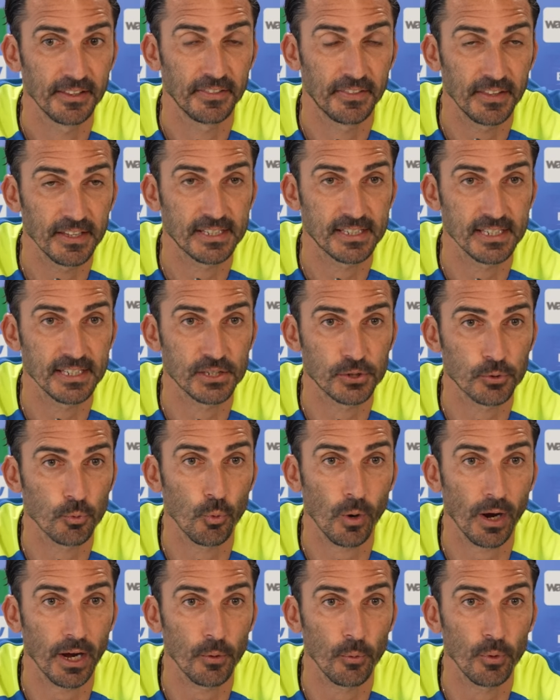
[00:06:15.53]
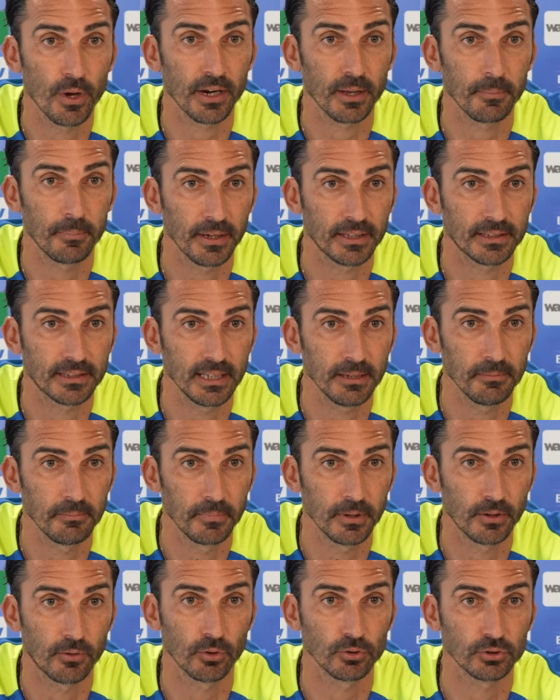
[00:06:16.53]
this is why we are a big team
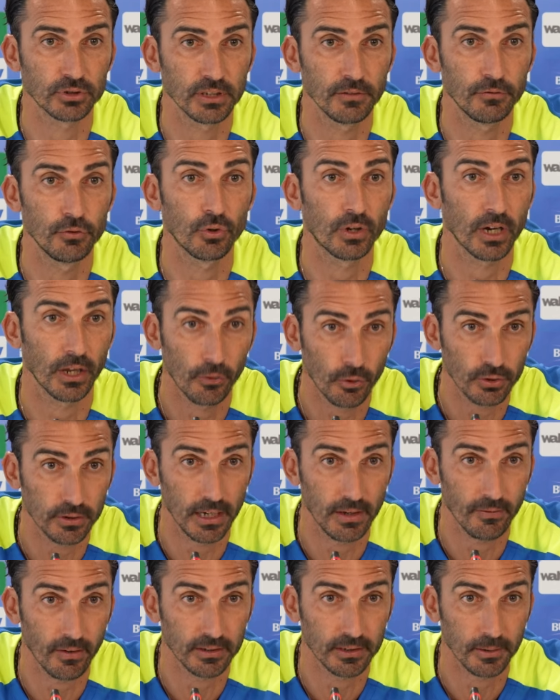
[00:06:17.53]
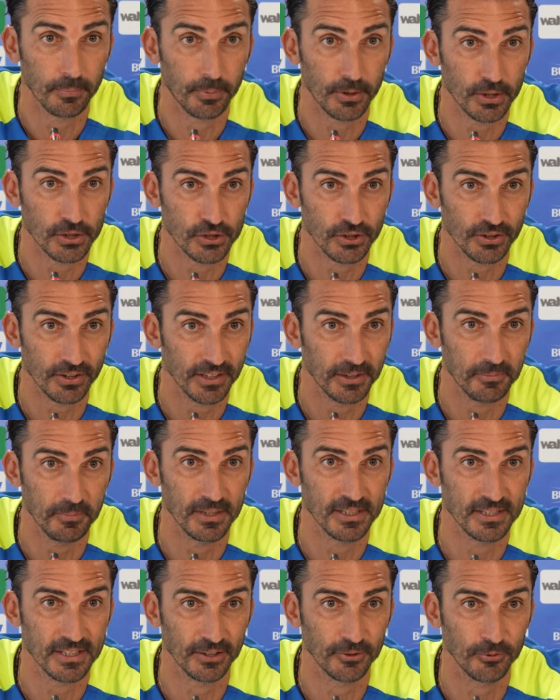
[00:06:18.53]
because if you cannot live under pressure it
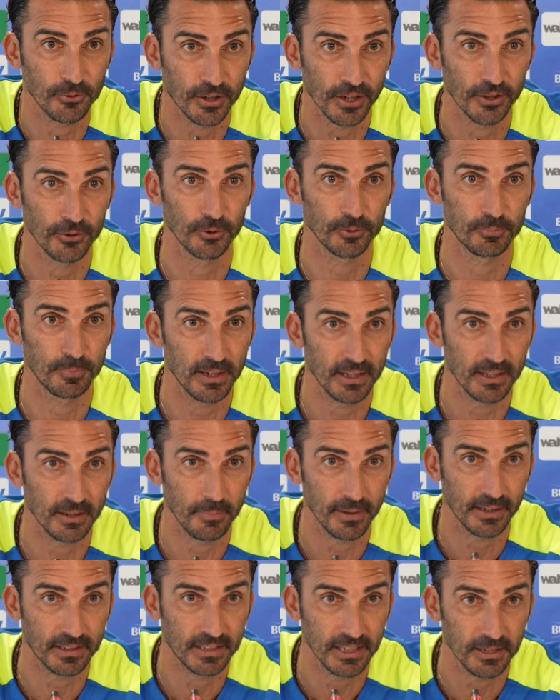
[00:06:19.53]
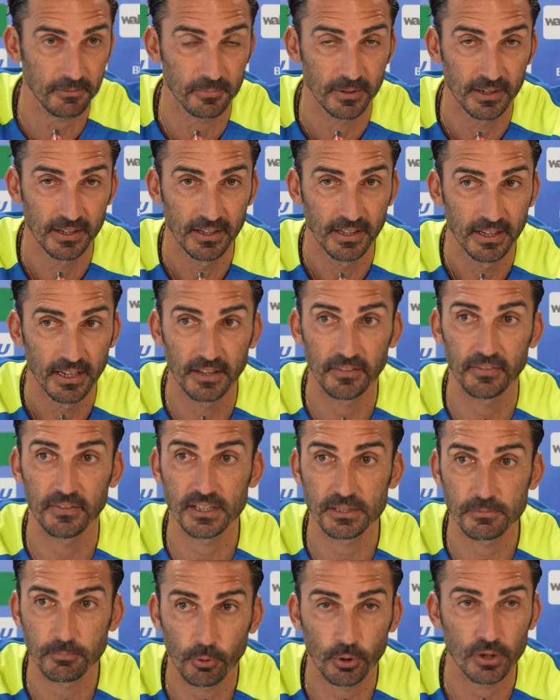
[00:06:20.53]
means that you cannot be in a big team and
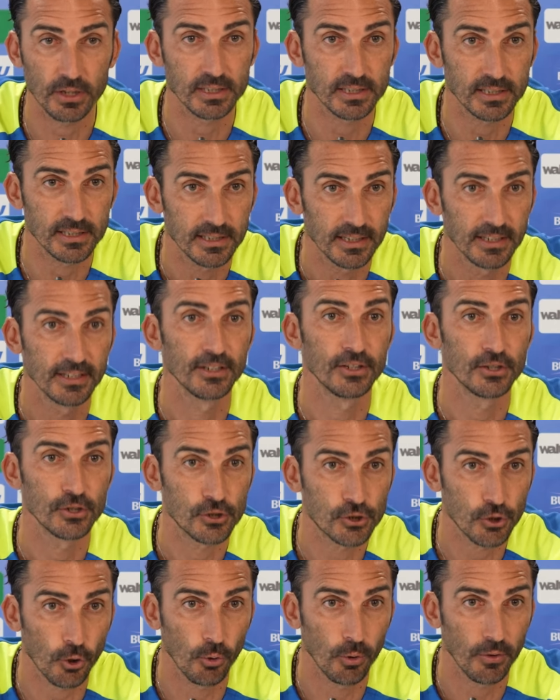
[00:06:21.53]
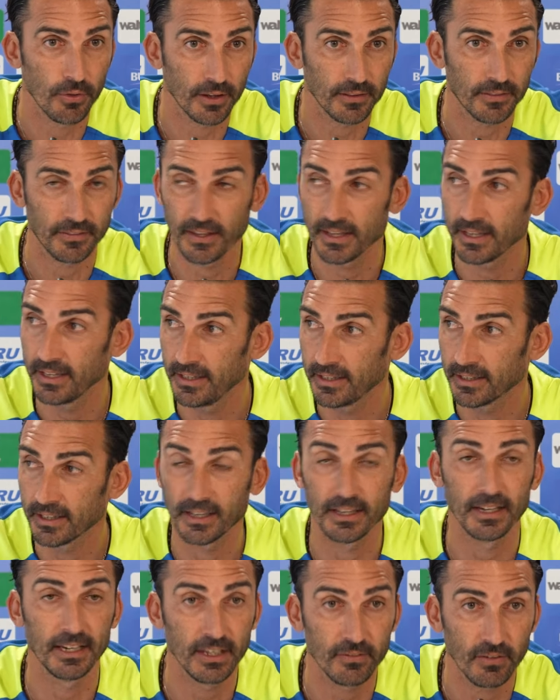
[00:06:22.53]
these boys show that they
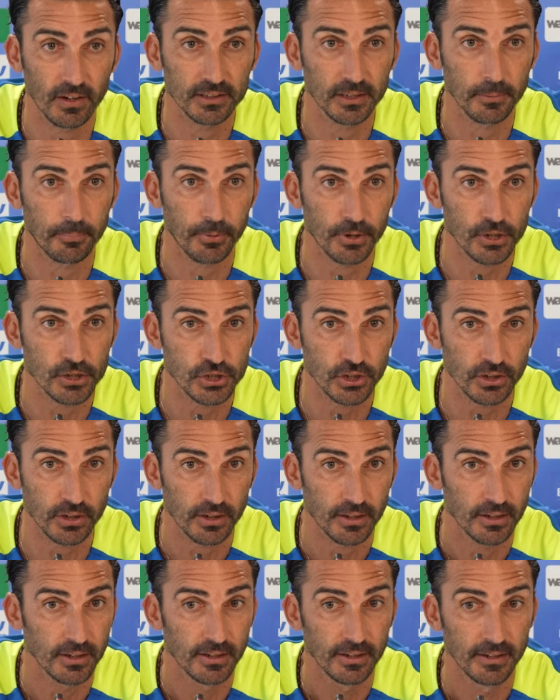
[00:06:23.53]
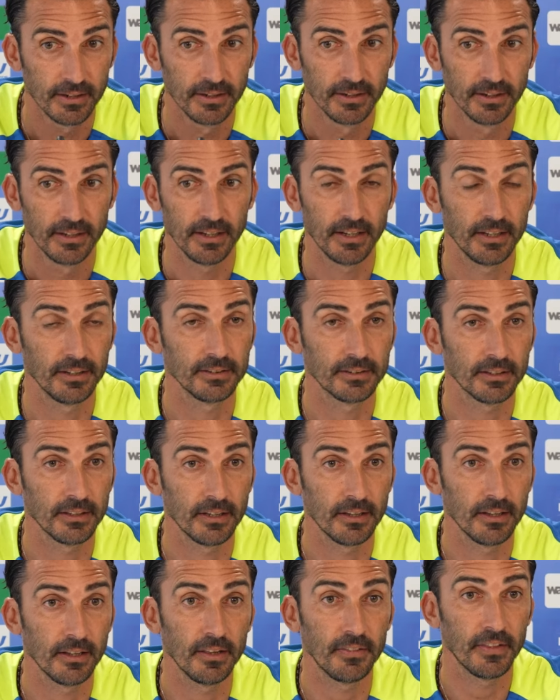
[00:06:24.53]
can live under pressure and
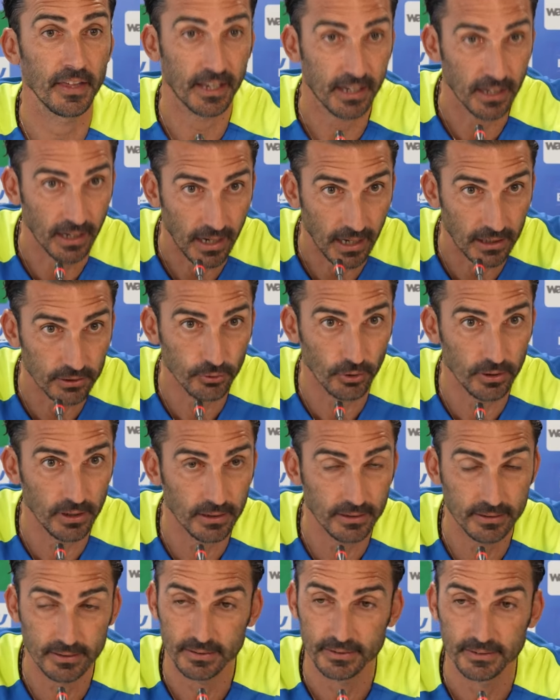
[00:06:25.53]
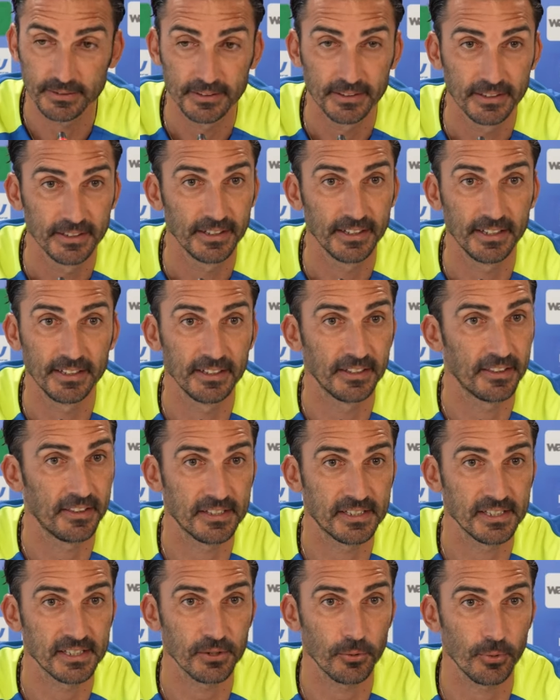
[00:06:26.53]
uh, they can handle it and
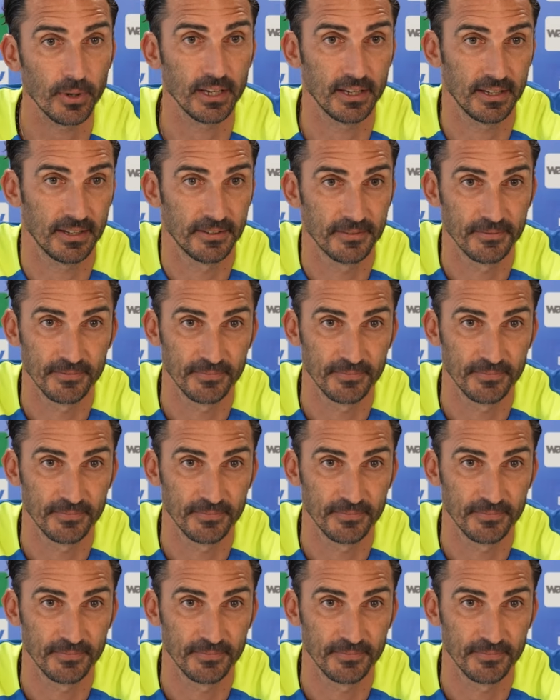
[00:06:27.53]
this is the way.